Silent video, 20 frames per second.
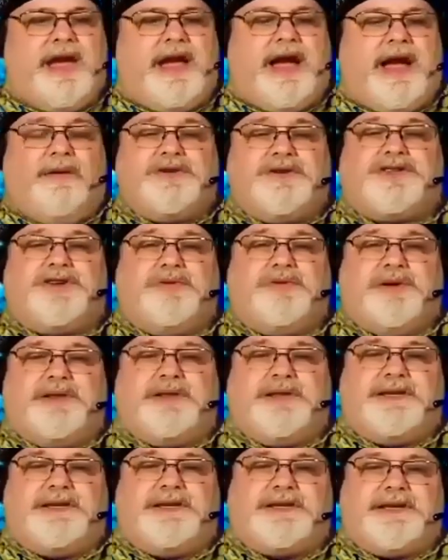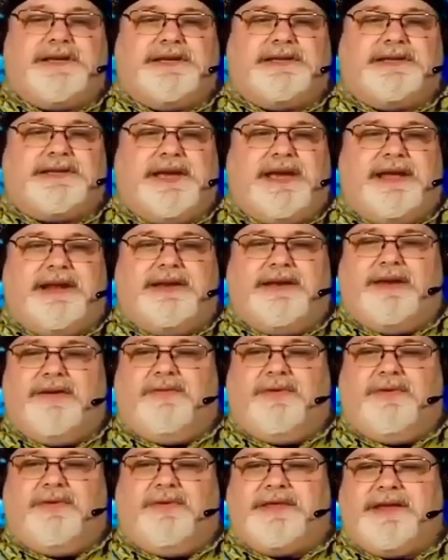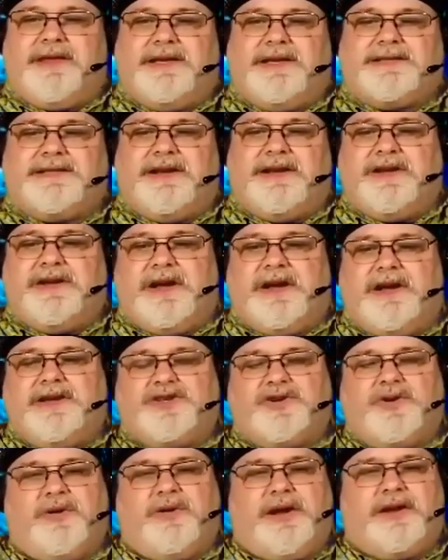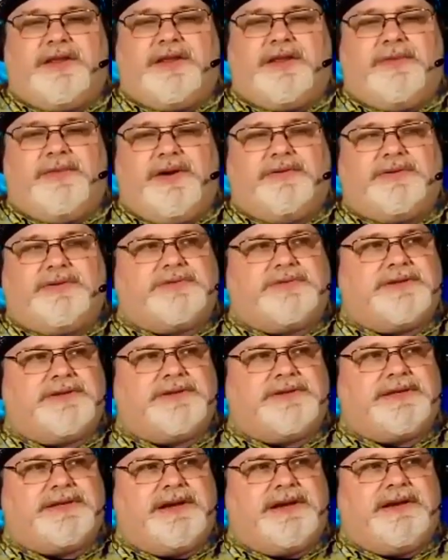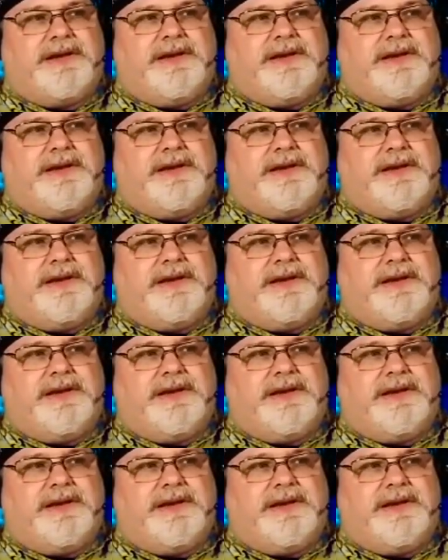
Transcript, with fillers: I was doing these things. And one of the things that I enjoyed the most was uh,